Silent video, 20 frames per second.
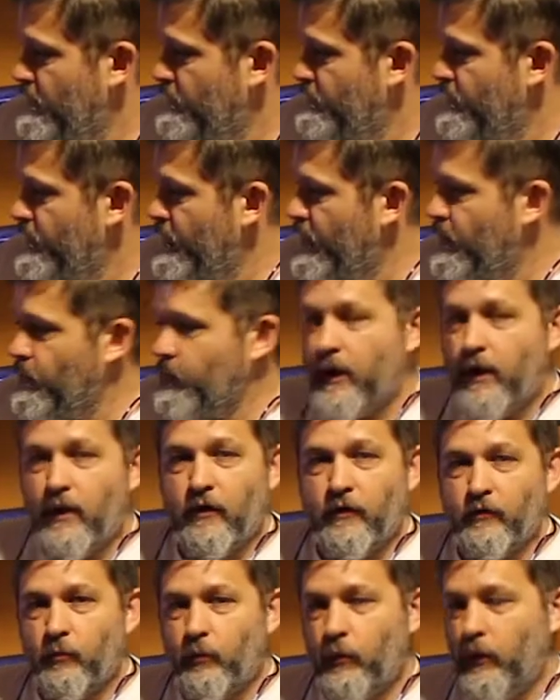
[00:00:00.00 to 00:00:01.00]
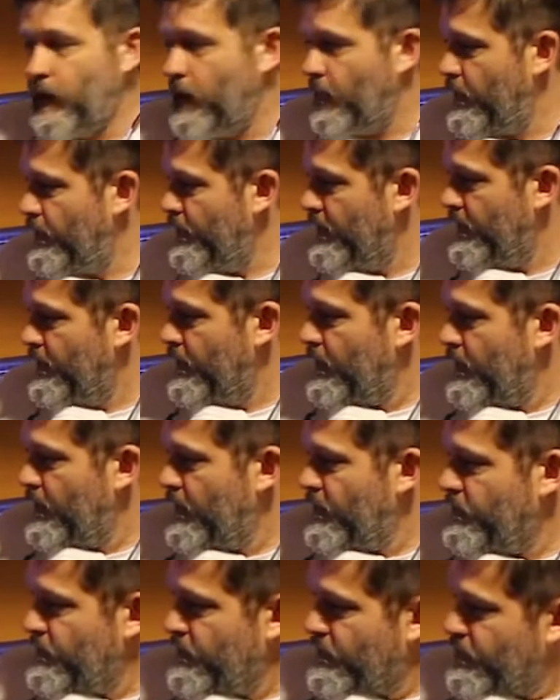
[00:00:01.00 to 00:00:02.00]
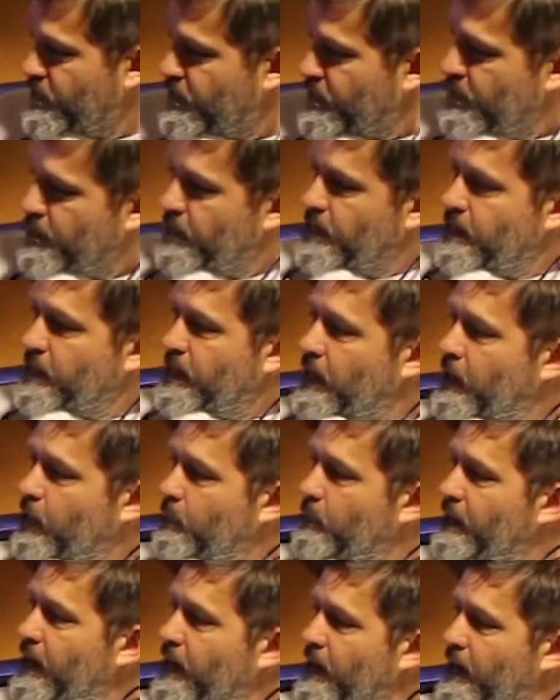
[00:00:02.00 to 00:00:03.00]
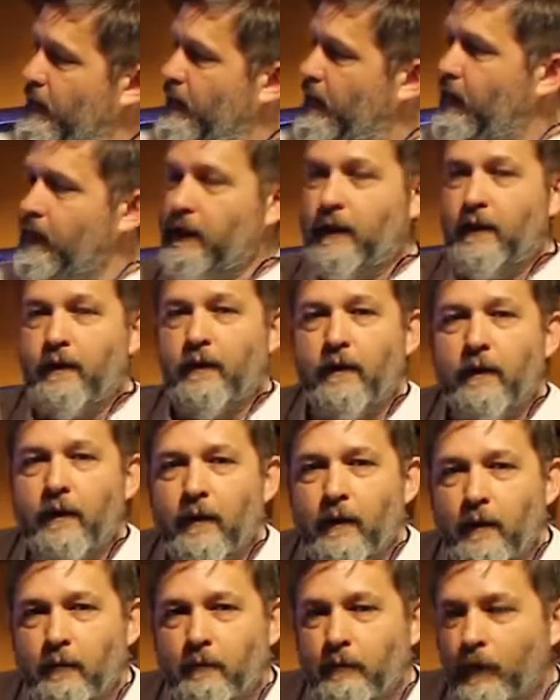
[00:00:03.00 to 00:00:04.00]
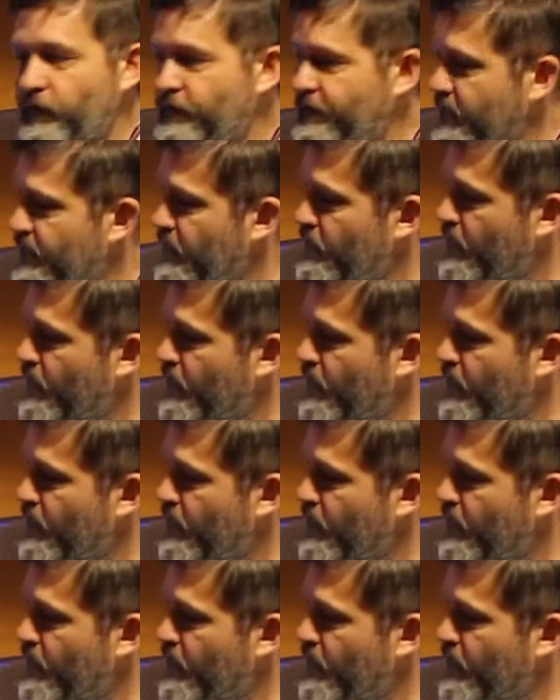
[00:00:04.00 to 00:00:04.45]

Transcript: very rare as well. As you can see the yellow belly on it. Most of the